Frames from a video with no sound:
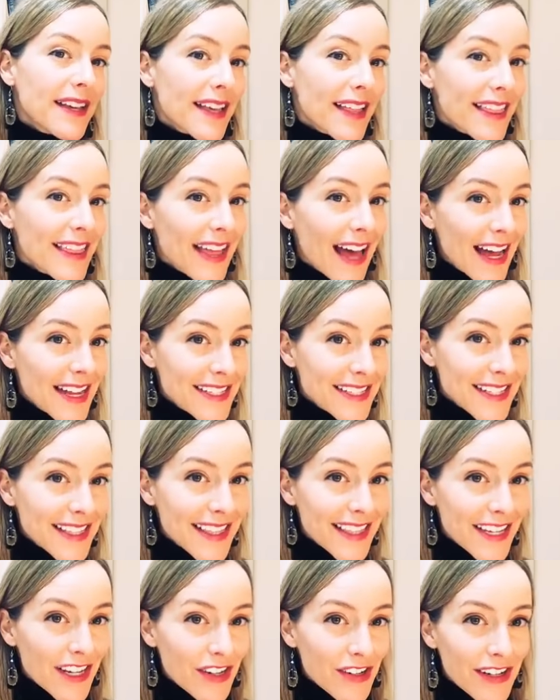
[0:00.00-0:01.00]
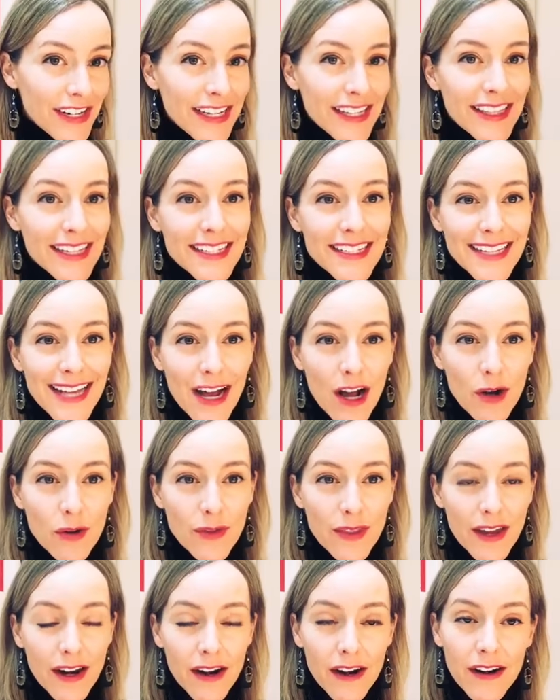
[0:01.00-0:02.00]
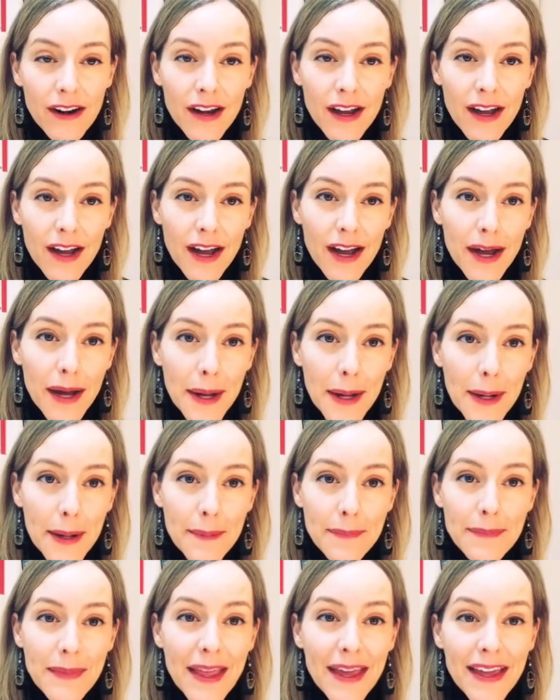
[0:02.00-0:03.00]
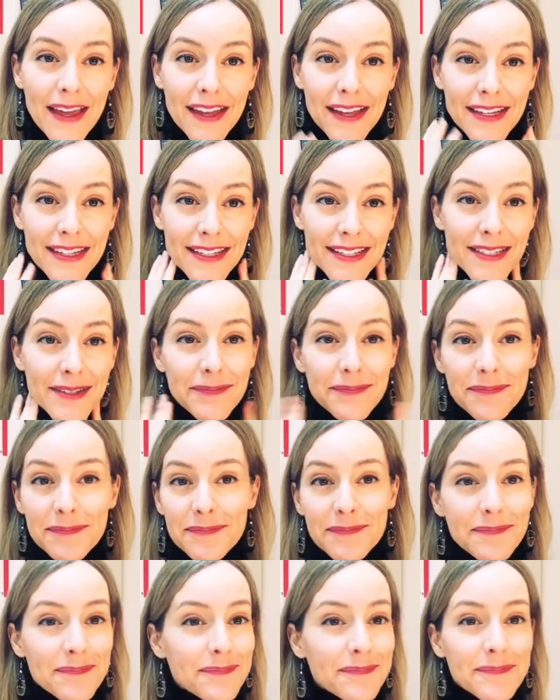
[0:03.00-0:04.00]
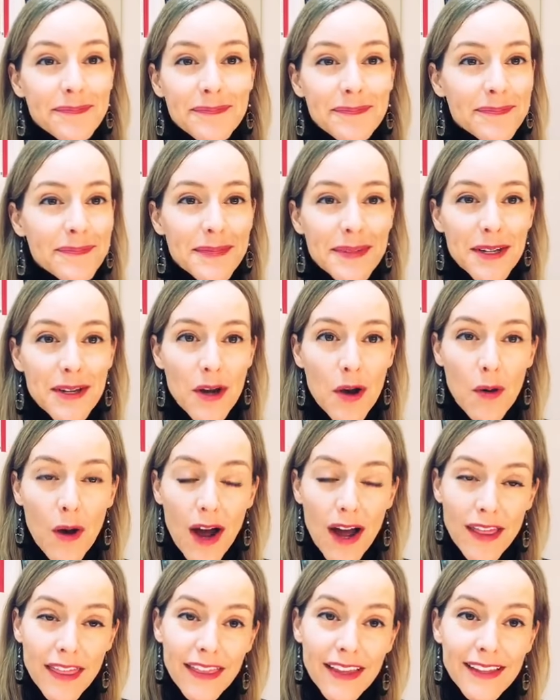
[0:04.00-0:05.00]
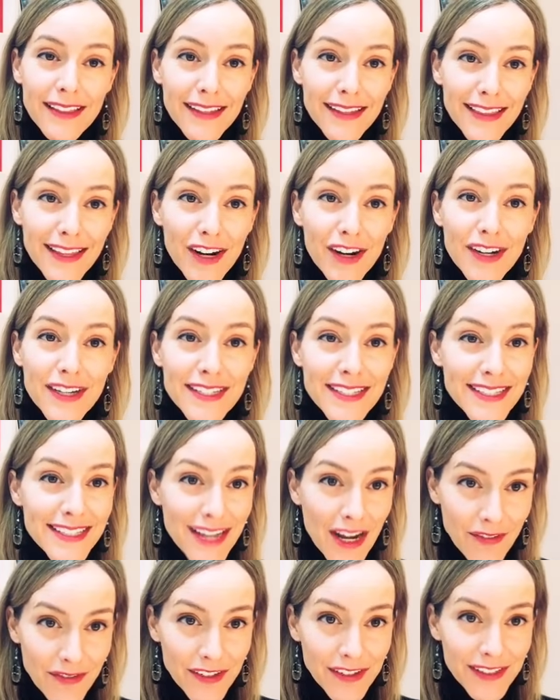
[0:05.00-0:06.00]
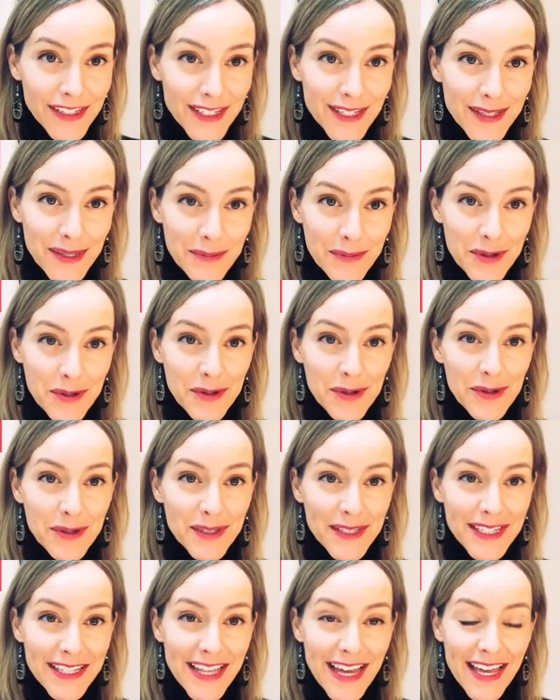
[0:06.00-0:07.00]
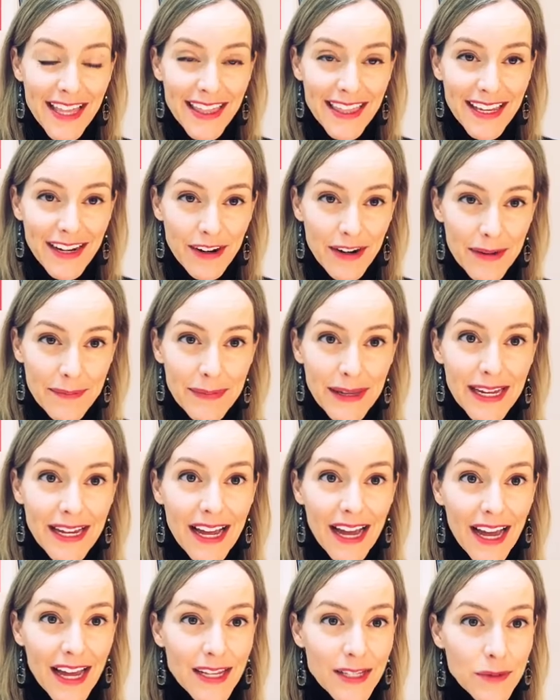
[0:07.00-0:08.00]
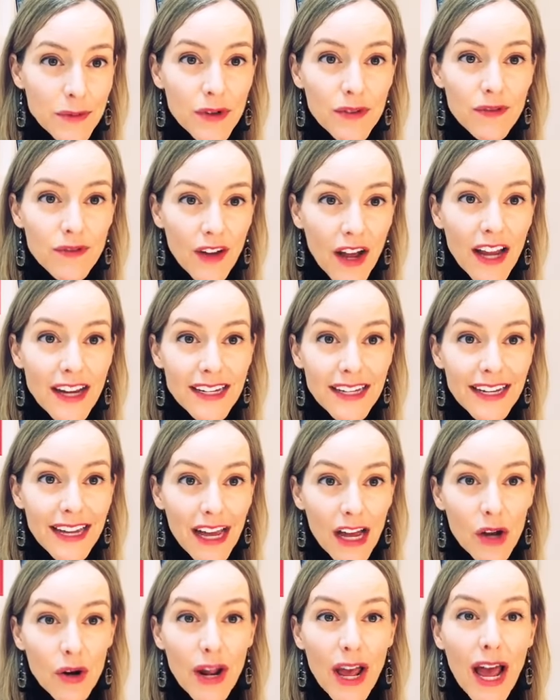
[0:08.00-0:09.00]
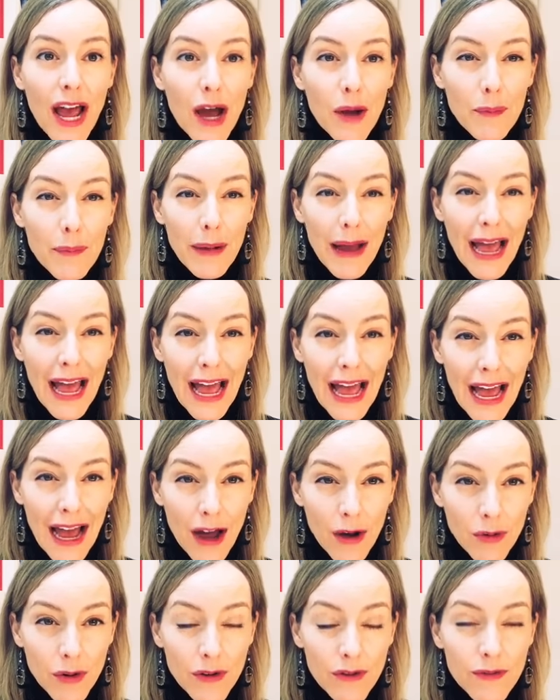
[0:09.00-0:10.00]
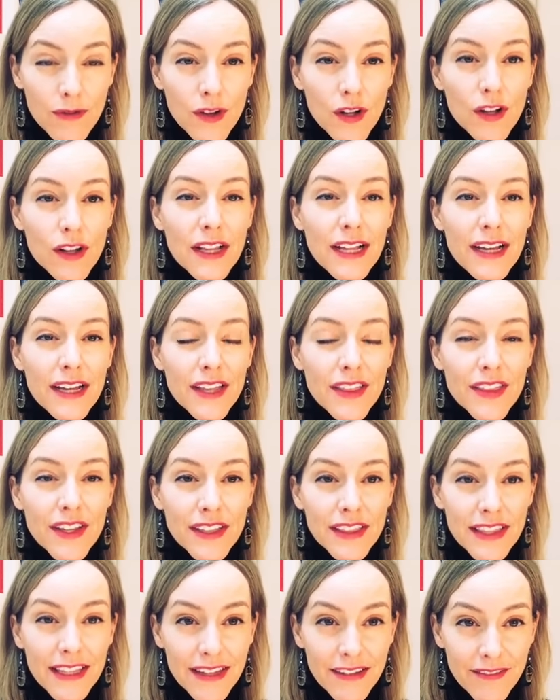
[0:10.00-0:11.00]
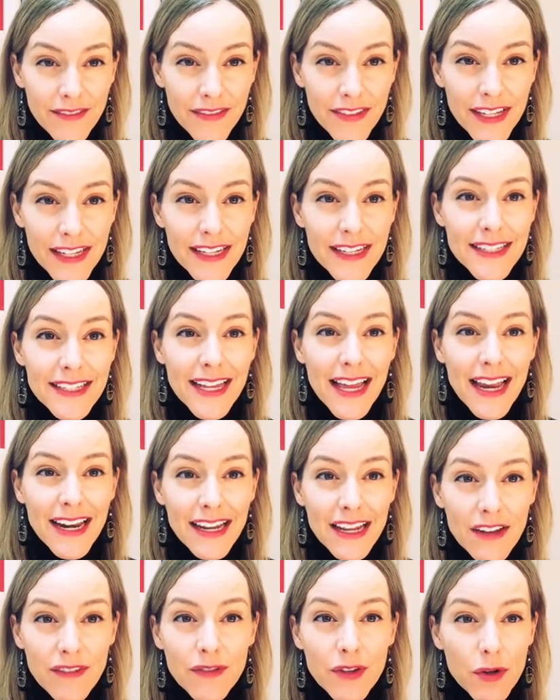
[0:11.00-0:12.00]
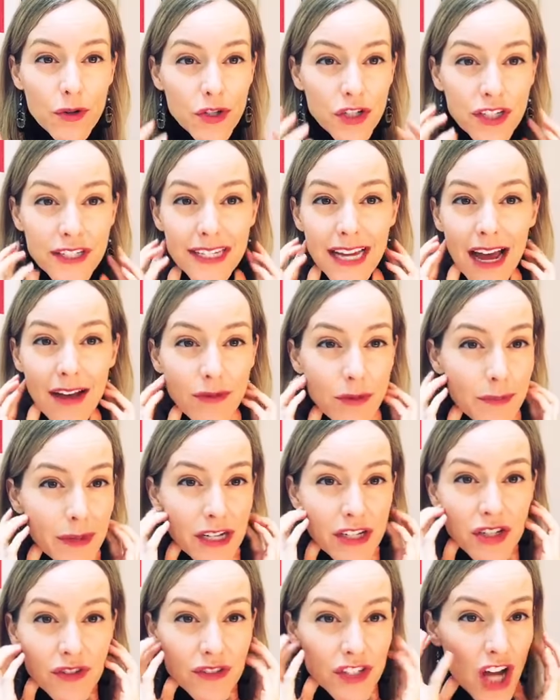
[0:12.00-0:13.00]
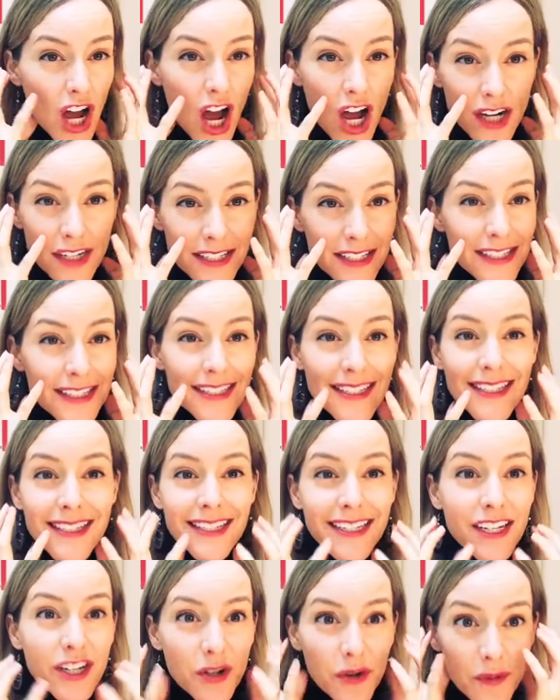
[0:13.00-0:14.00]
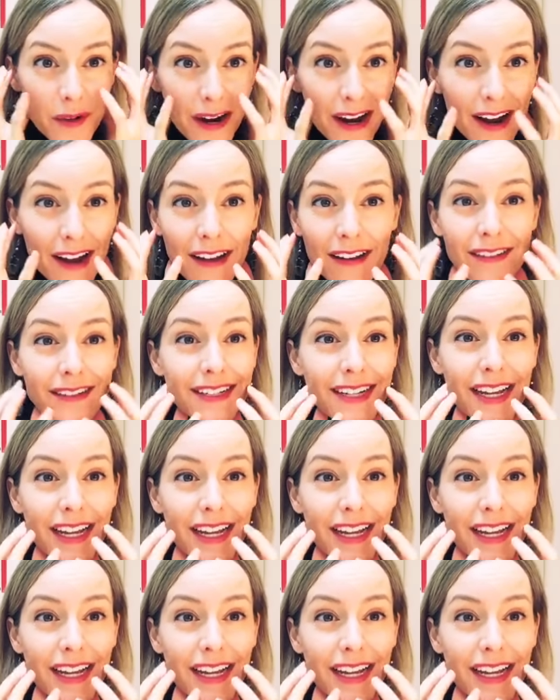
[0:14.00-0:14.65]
that's a theory that's out there, and you know, I think that there is definitely some truth to that theory, because we're finding out how powerful the lymph is. And if you just have a bunch of toxins sitting around